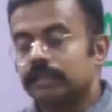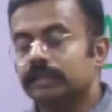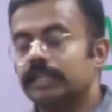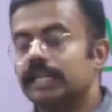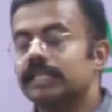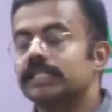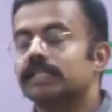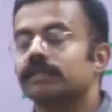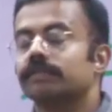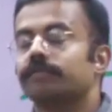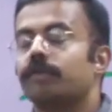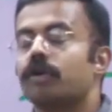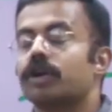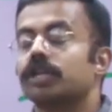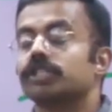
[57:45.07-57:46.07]
this
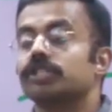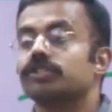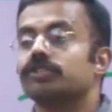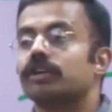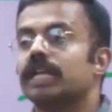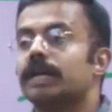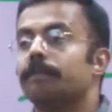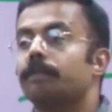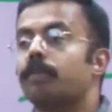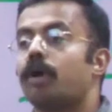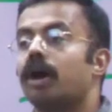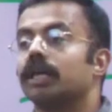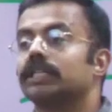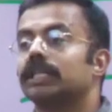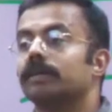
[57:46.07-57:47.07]
focuses on a
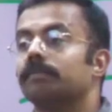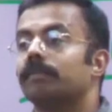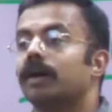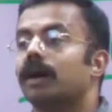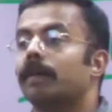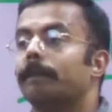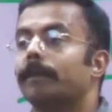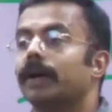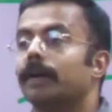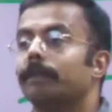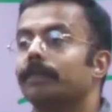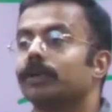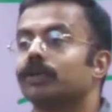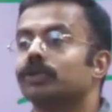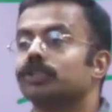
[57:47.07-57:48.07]
bottom-up
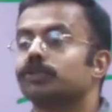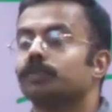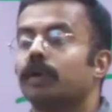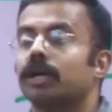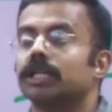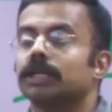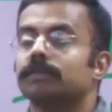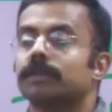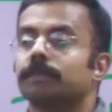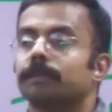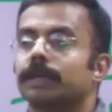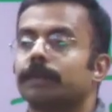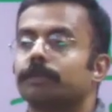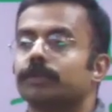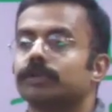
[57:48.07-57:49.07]
approach. Bottom-up
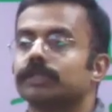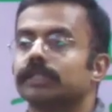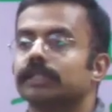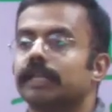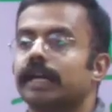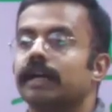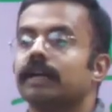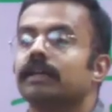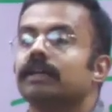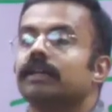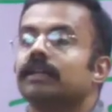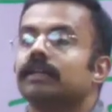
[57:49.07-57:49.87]
approach, Andre.